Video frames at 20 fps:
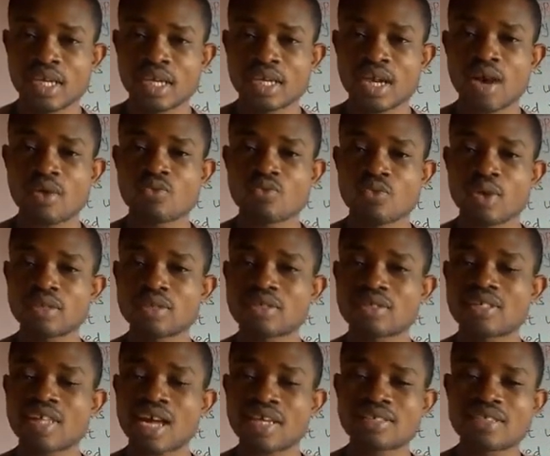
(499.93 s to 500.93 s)
Now,
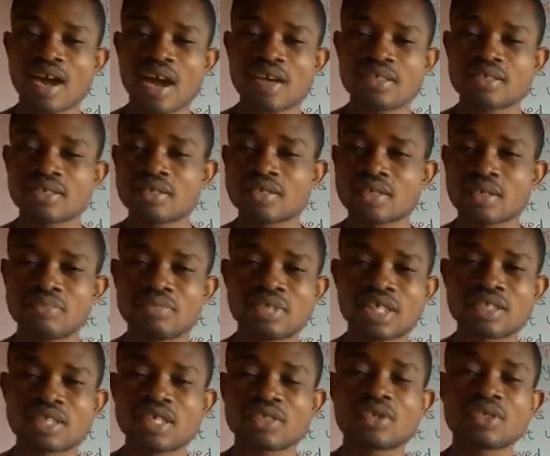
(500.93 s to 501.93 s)
once that gas is
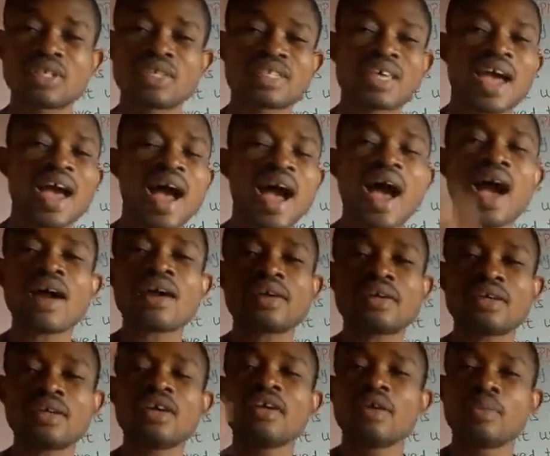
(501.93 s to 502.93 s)
subjected to this
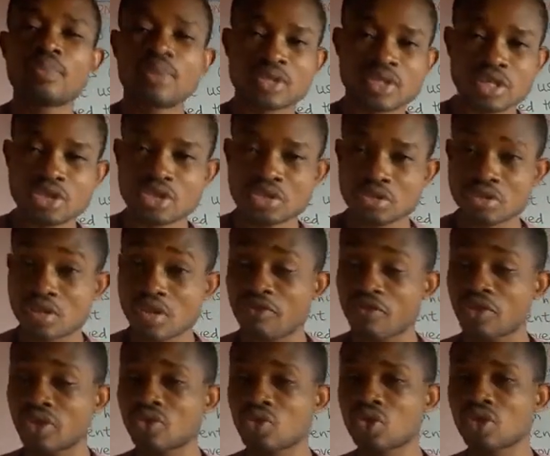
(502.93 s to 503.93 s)
high potential
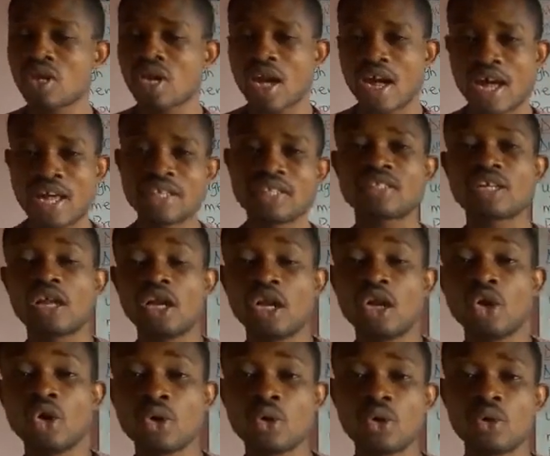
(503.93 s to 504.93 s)
difference and
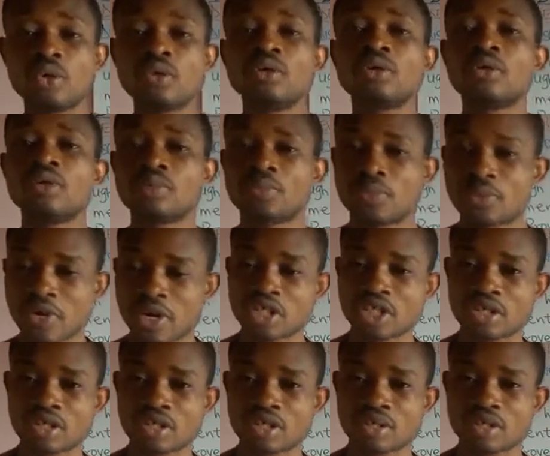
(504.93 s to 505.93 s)
low
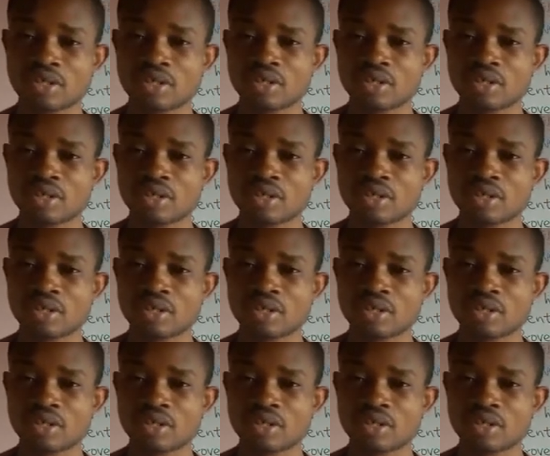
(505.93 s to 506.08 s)
pressure,